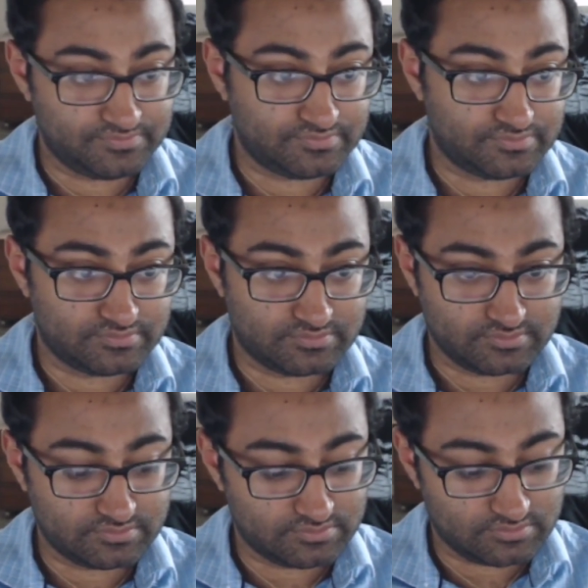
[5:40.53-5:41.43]

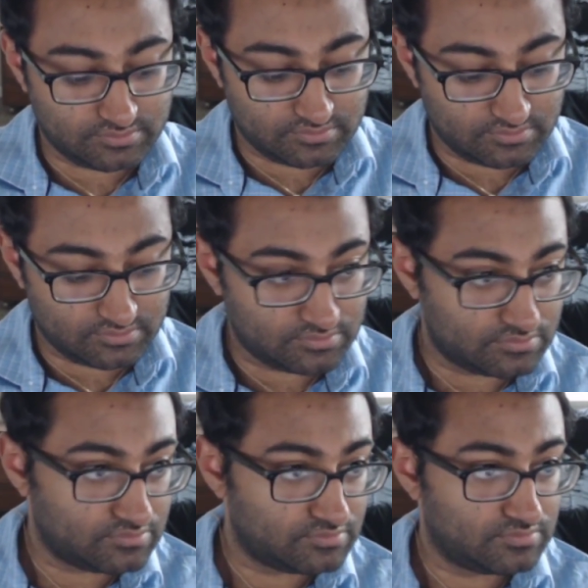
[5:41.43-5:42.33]

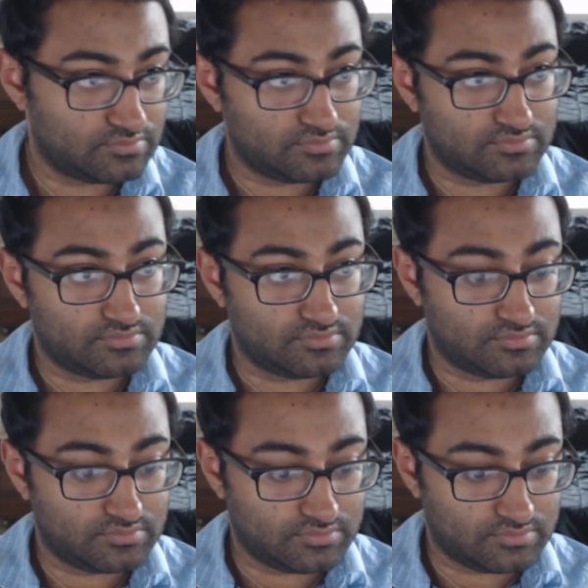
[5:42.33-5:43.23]

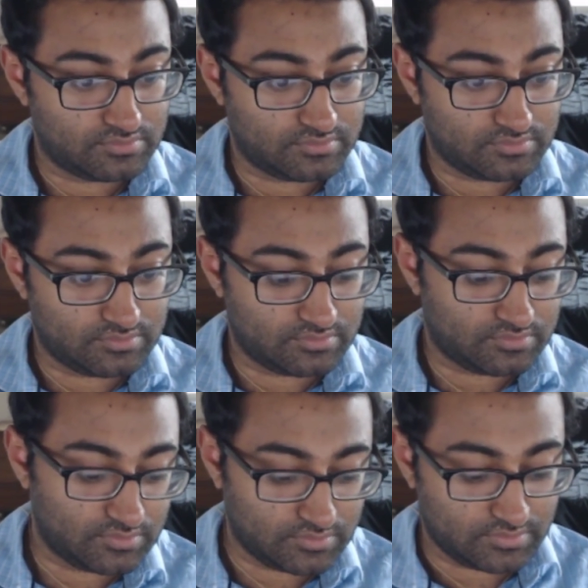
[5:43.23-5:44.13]

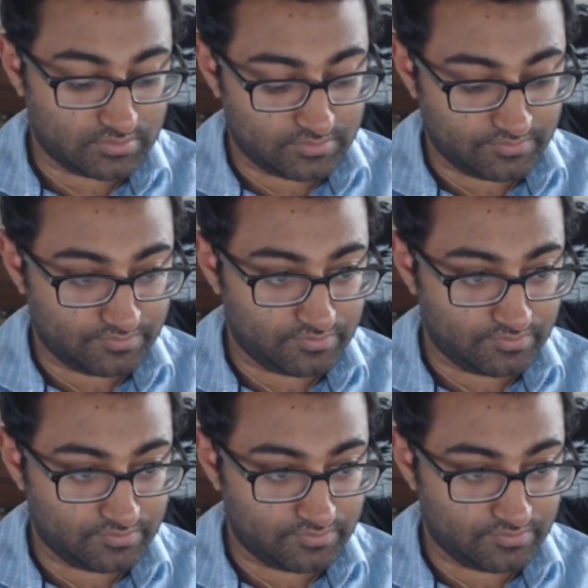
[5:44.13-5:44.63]
No one is speaking in this clip.